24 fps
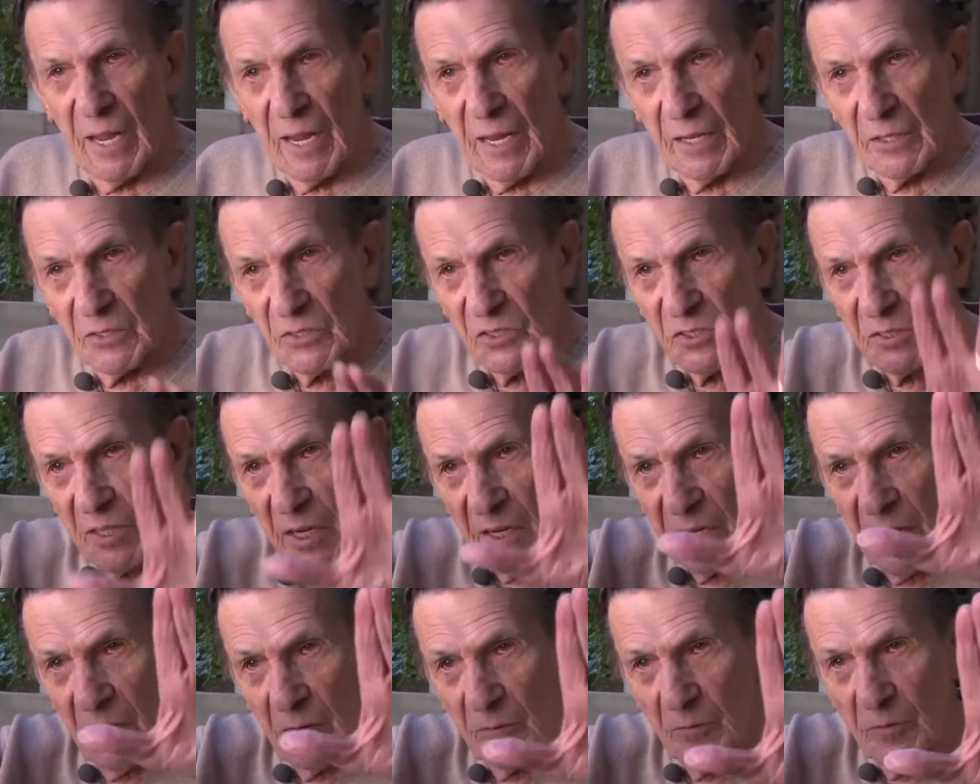hands
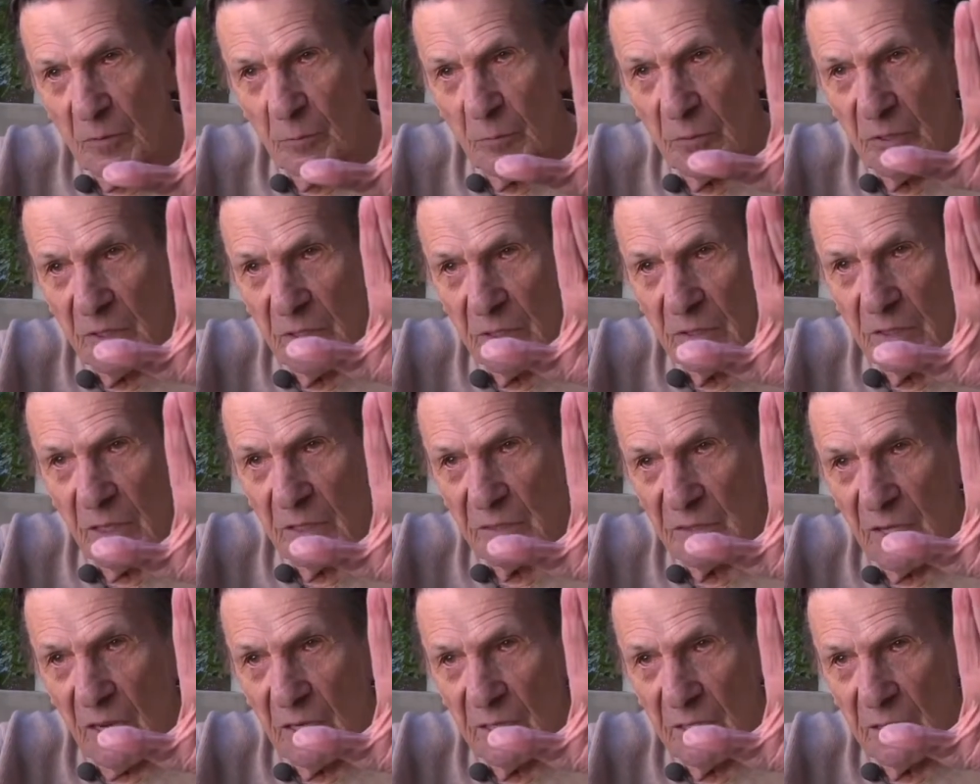stuck out from beneath their
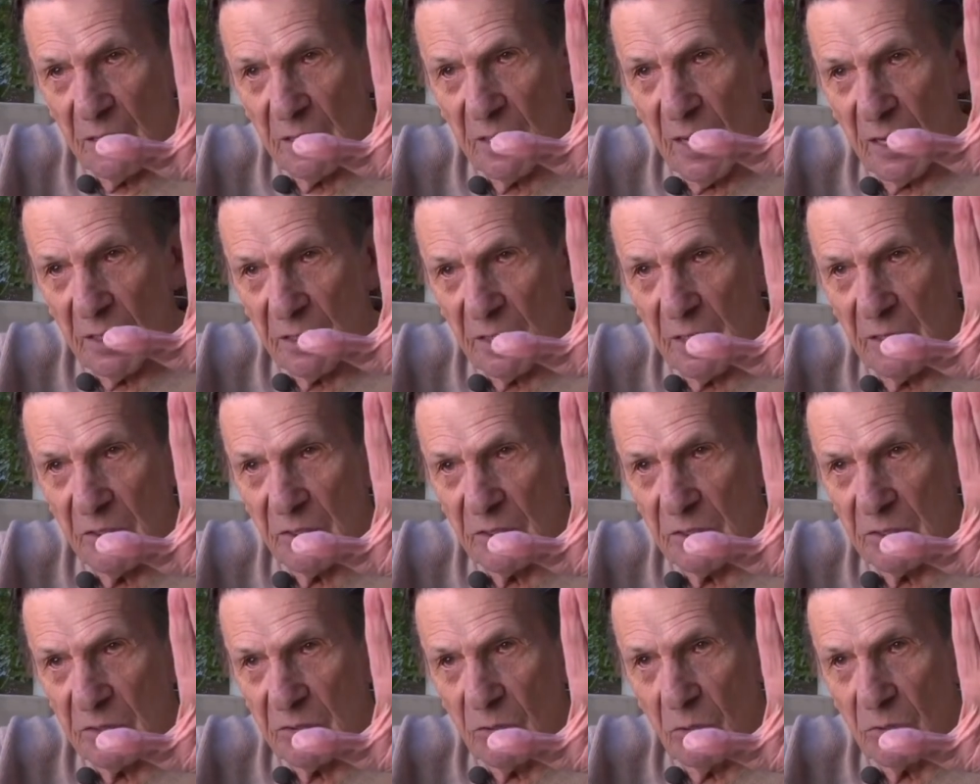telly like
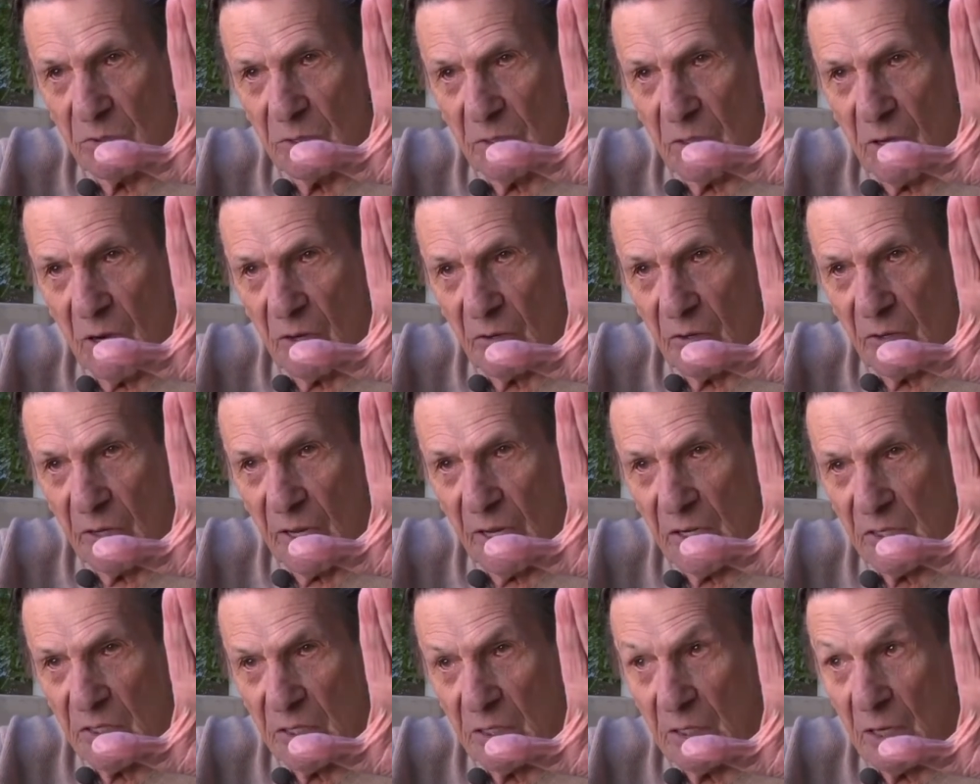this towards the
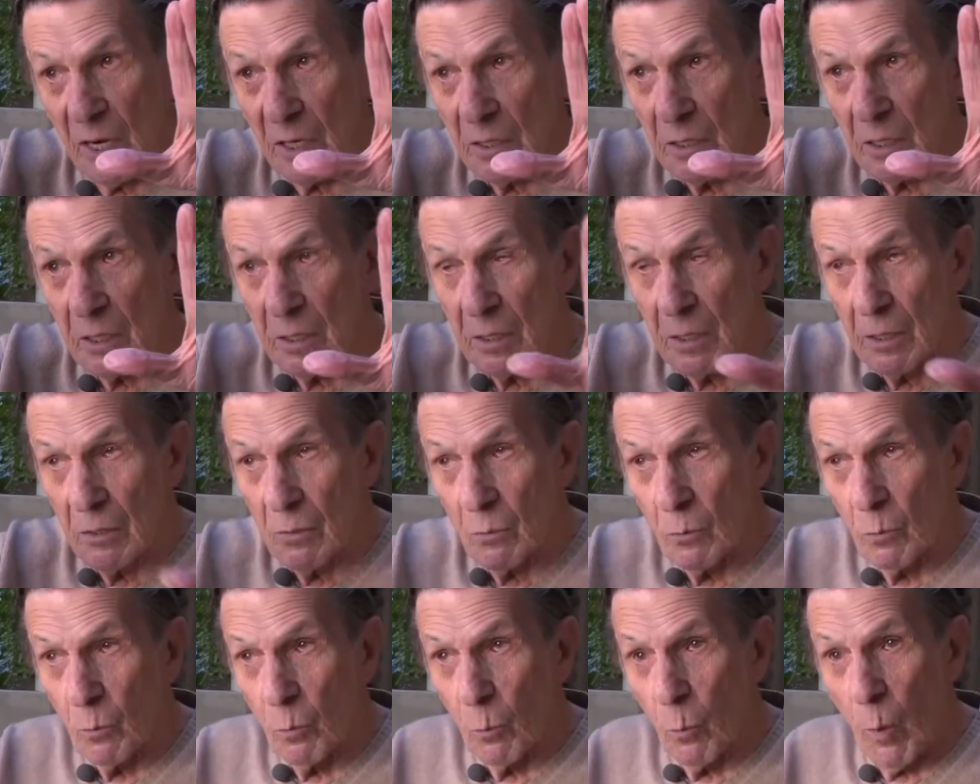congregation. I thought,
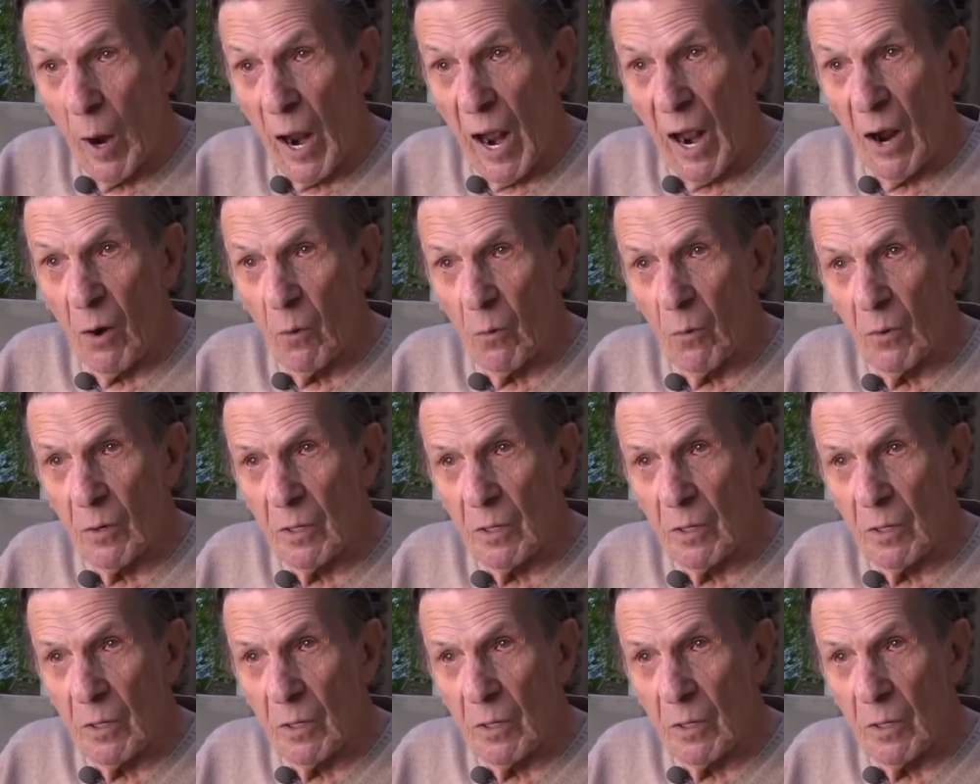wow.